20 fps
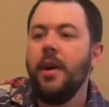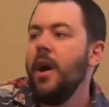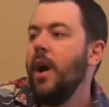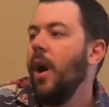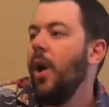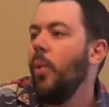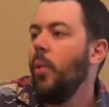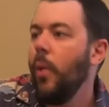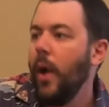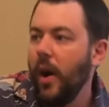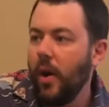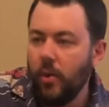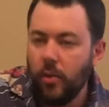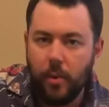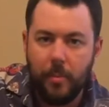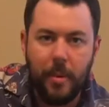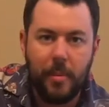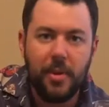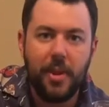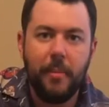a well
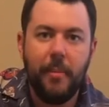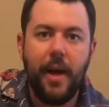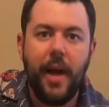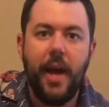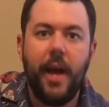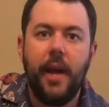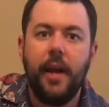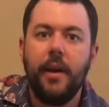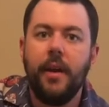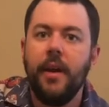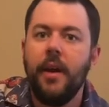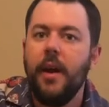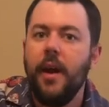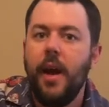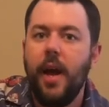remember the Maine,